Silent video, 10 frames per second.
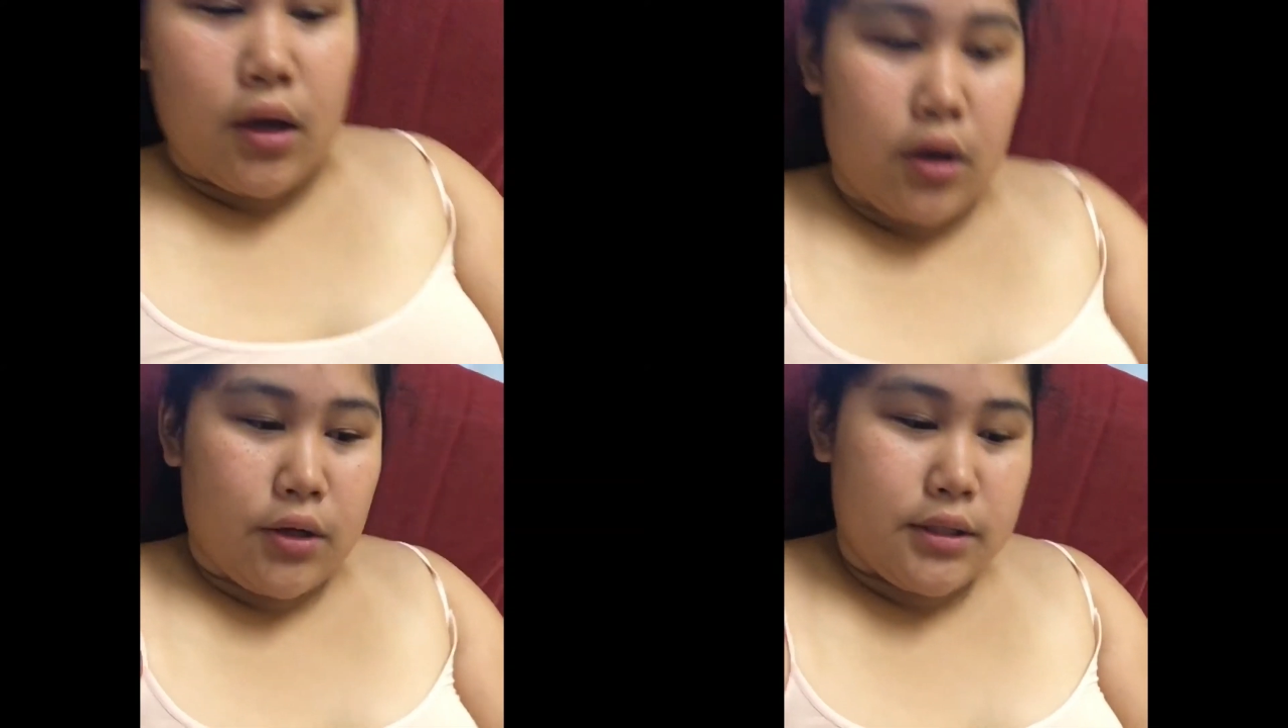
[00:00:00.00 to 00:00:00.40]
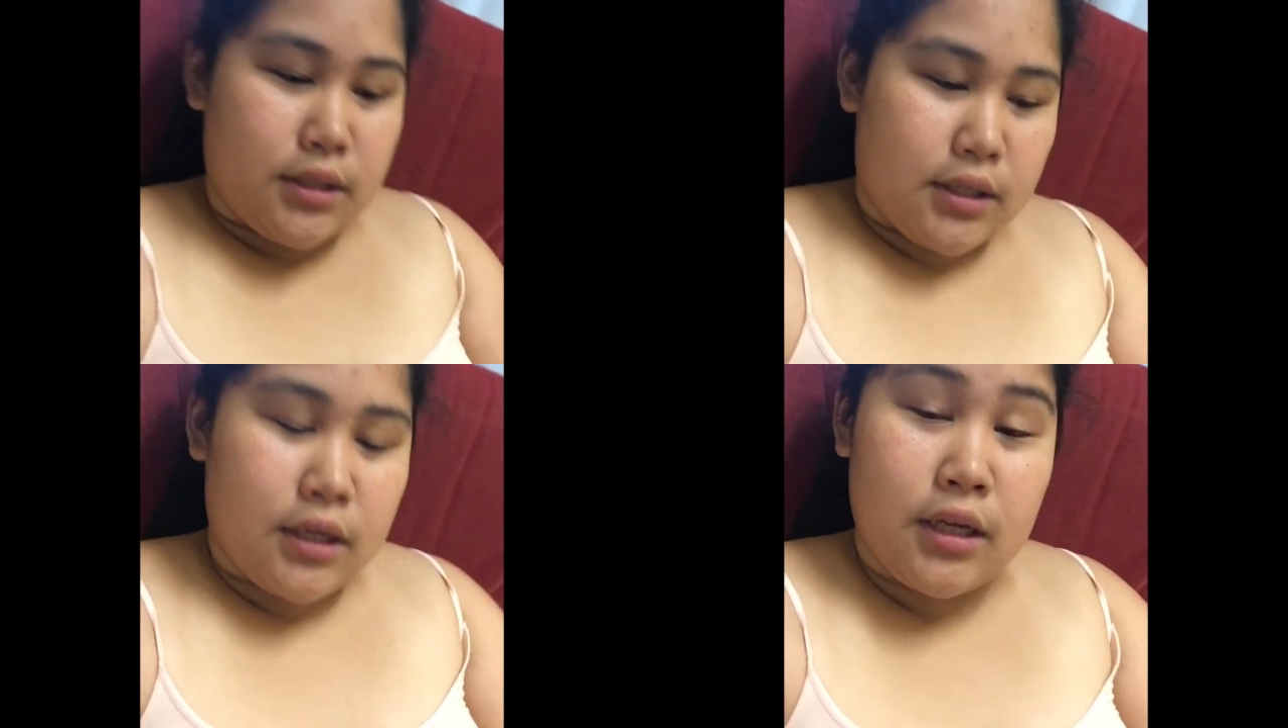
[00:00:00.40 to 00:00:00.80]

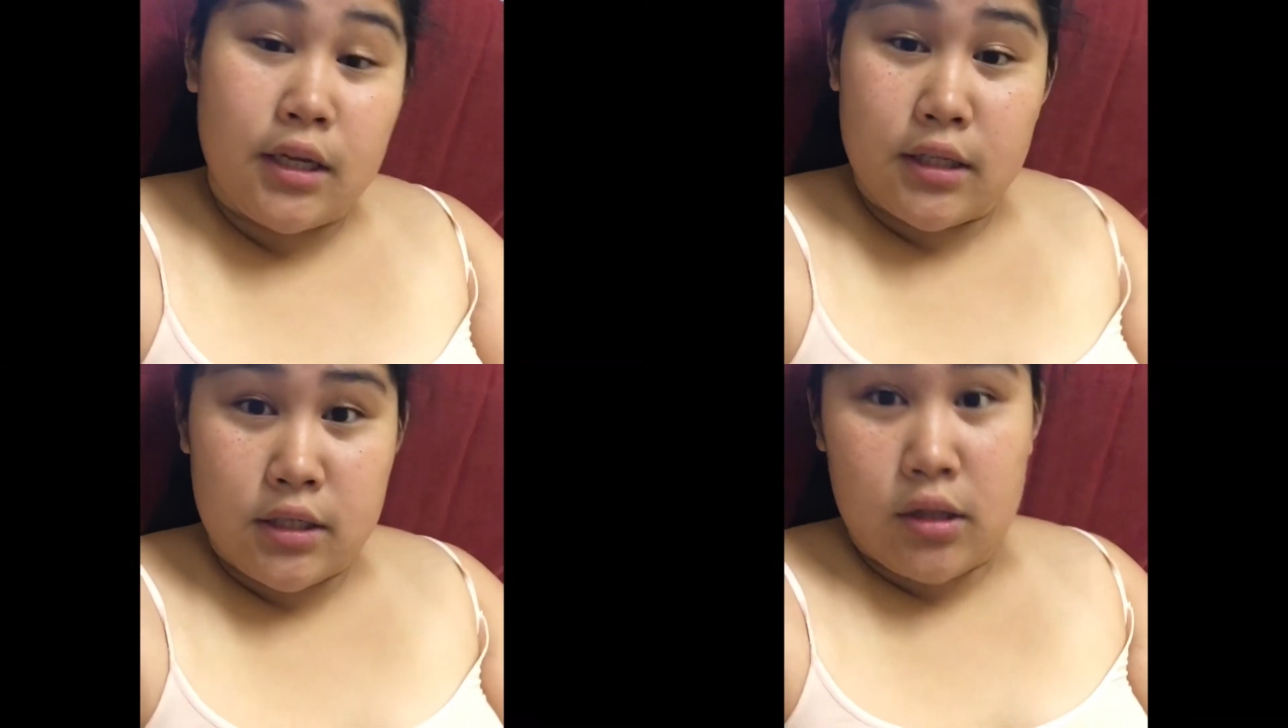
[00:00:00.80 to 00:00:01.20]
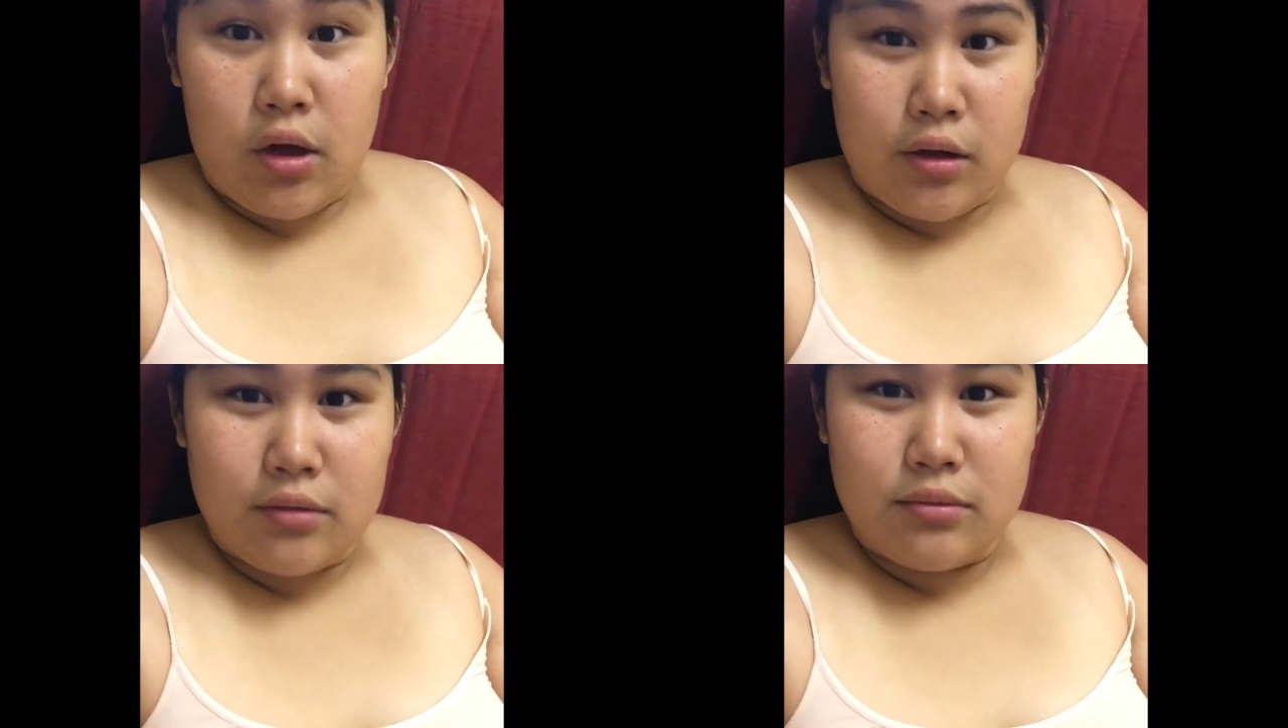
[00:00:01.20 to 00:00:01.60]
Because it's
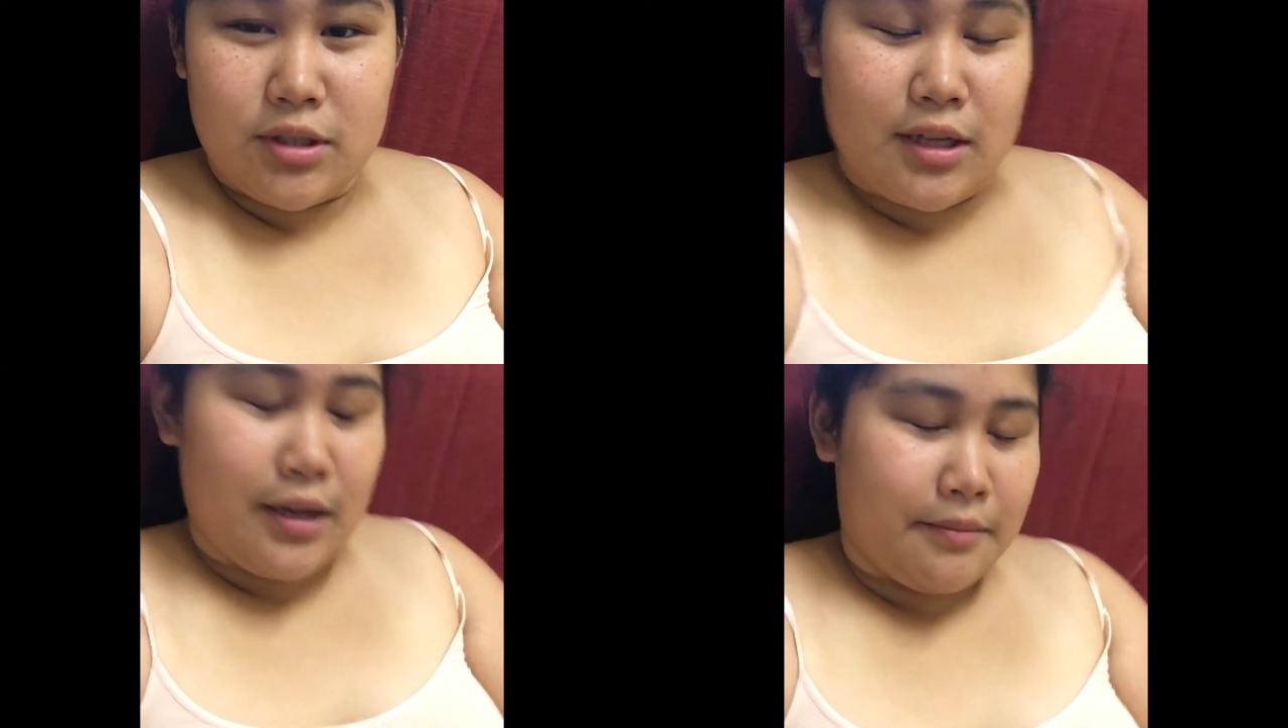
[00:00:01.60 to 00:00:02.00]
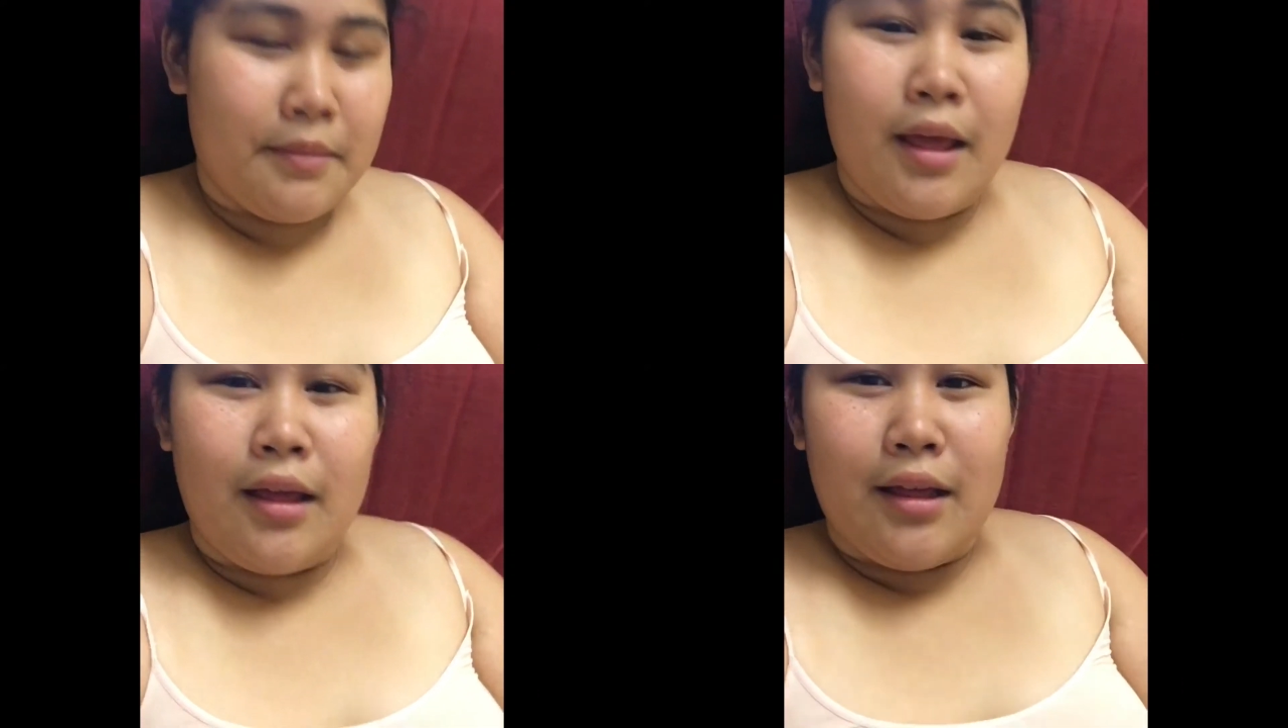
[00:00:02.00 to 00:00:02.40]
long. Just kidding.
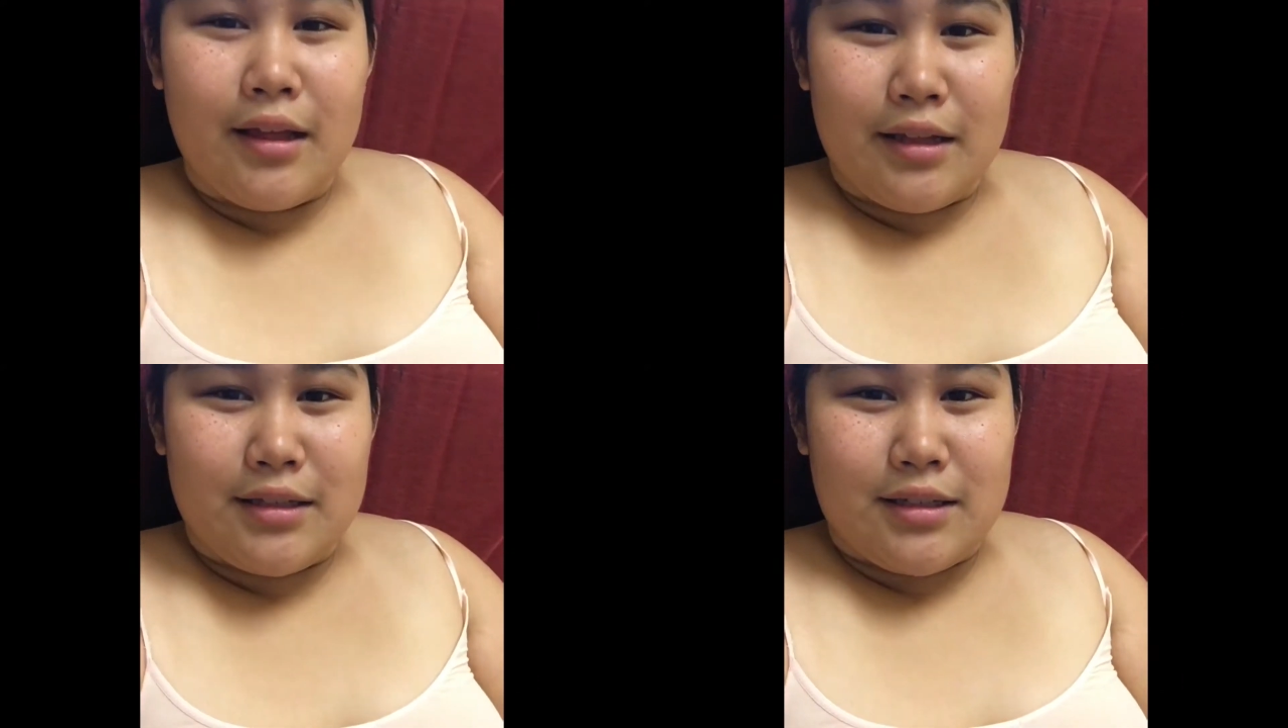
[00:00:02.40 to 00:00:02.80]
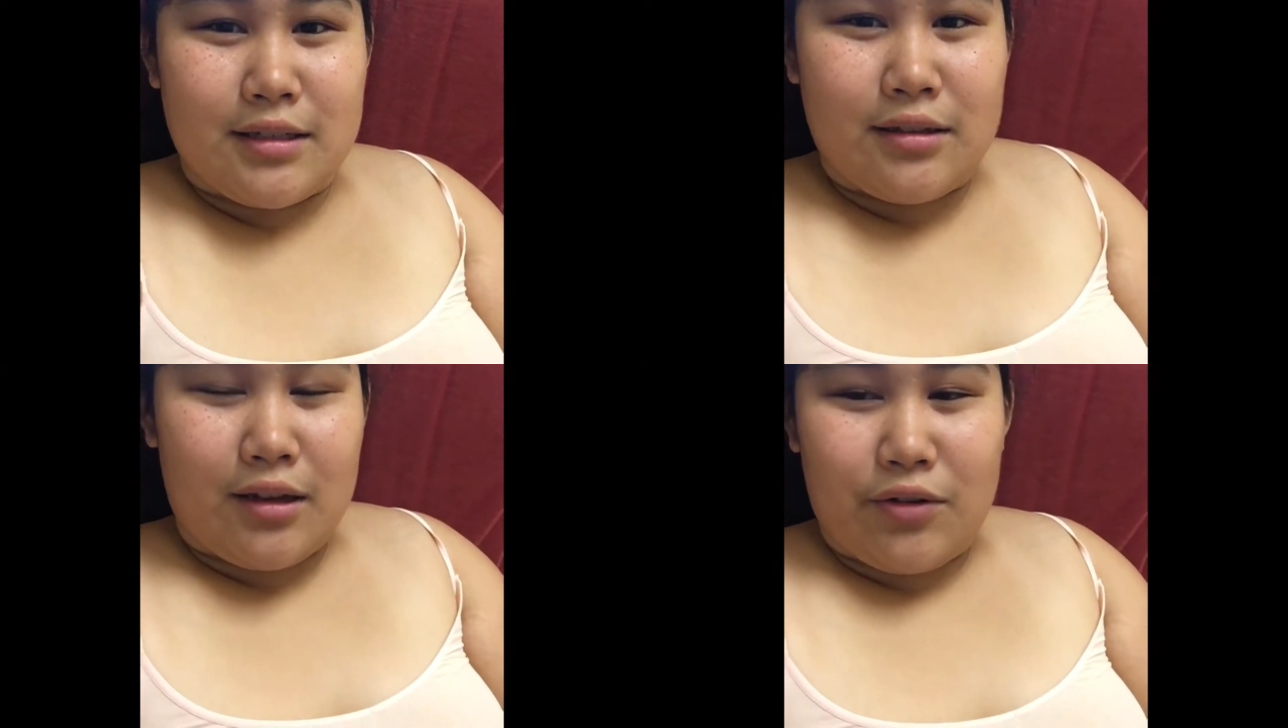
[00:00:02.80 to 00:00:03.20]

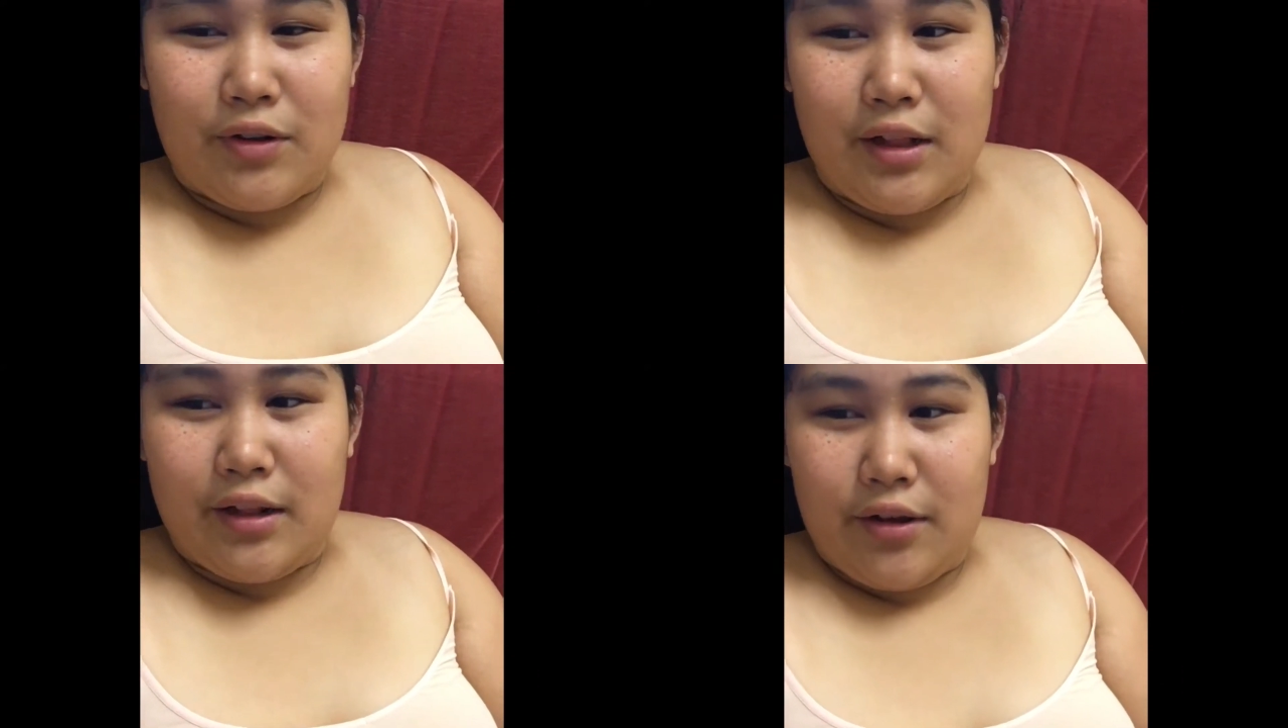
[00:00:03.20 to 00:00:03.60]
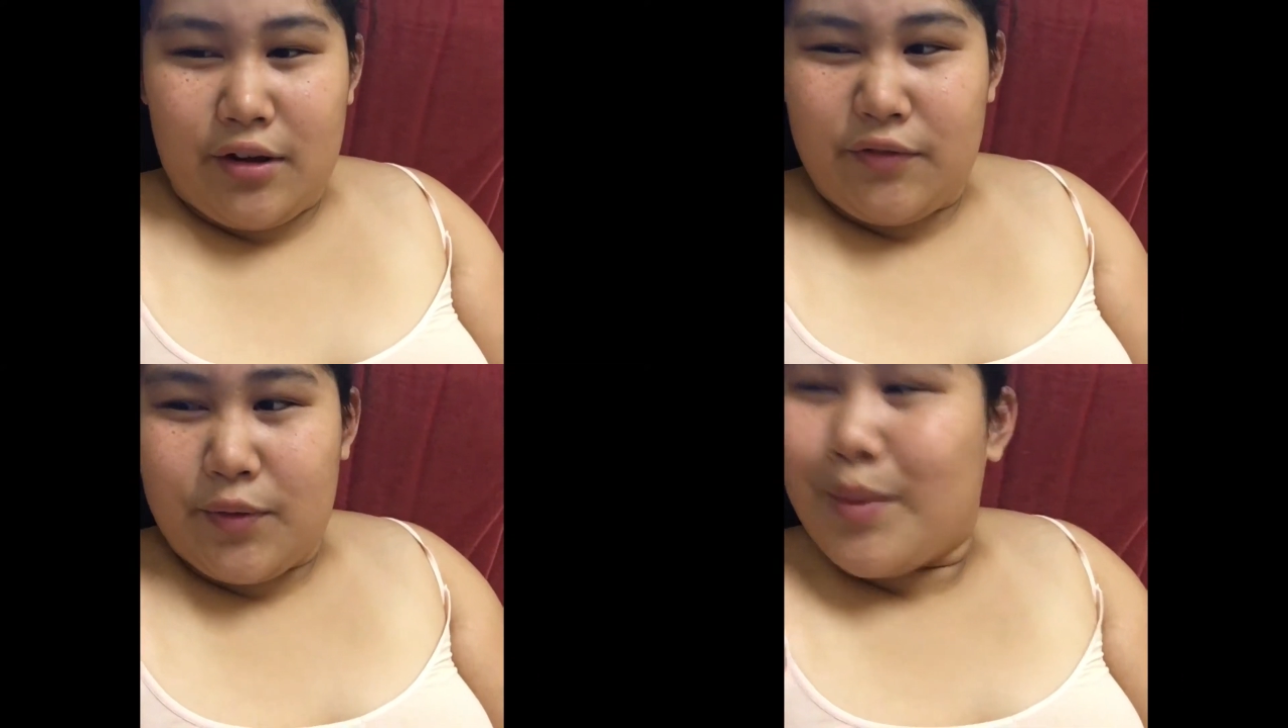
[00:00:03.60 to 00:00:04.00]
It's not really
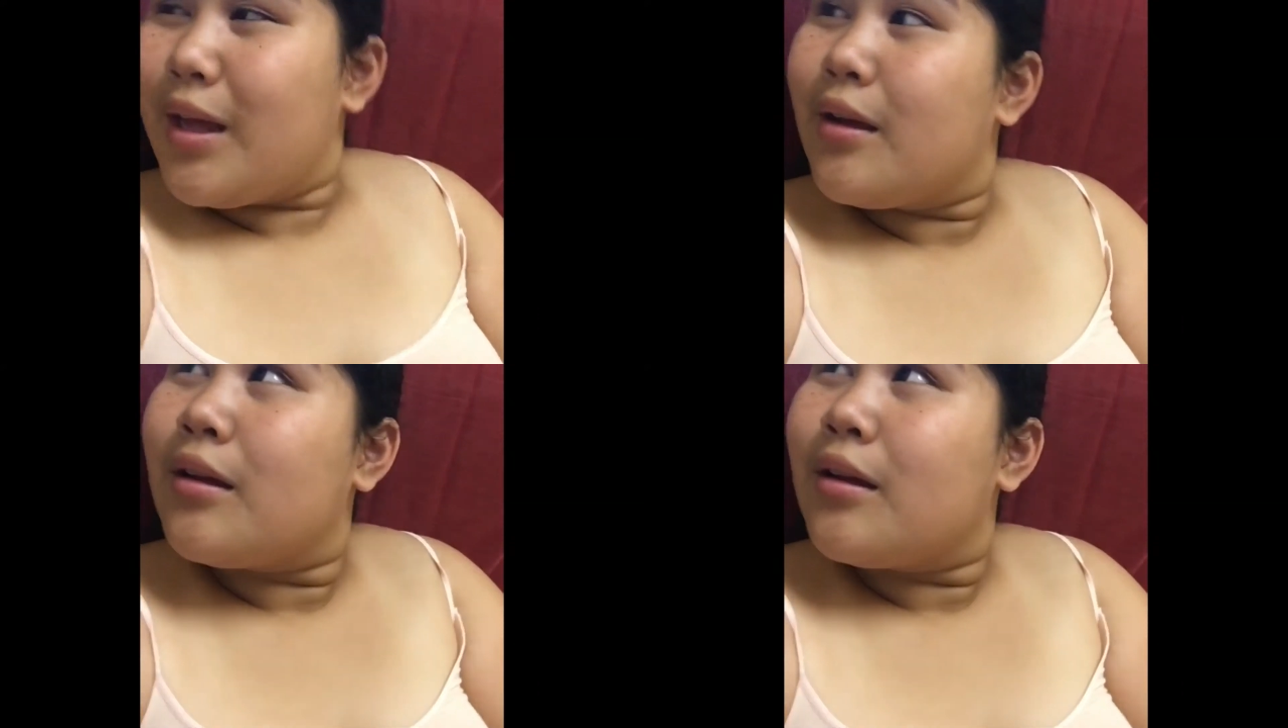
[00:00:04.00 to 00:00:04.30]
long for me.